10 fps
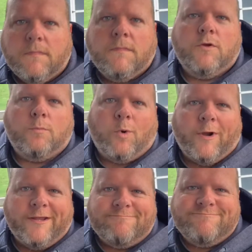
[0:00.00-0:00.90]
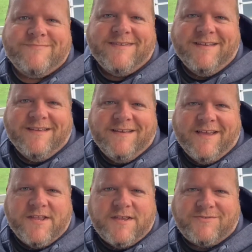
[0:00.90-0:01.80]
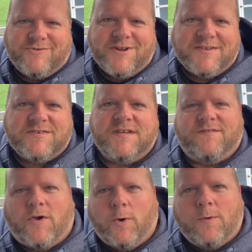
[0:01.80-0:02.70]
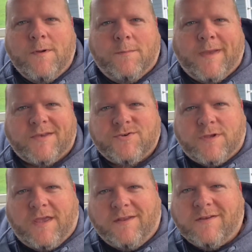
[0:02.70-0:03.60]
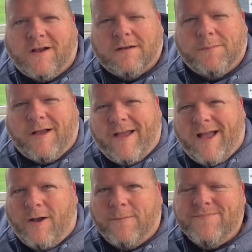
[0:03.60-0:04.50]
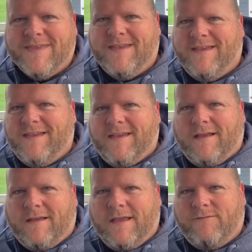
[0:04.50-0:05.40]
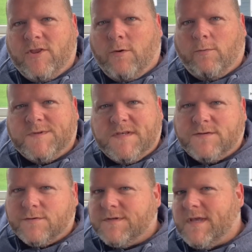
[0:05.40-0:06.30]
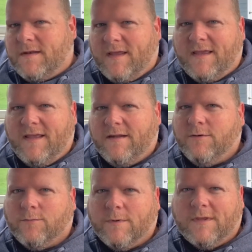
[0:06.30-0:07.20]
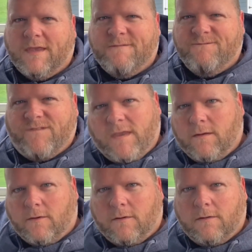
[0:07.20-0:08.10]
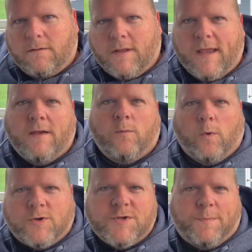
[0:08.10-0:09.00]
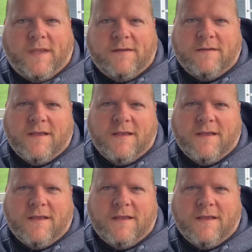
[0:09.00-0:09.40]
Good morning. In yesterday's Devo, Pastor Ken talked about how even though it was Easter Sunday, he didn't really feel like worshiping.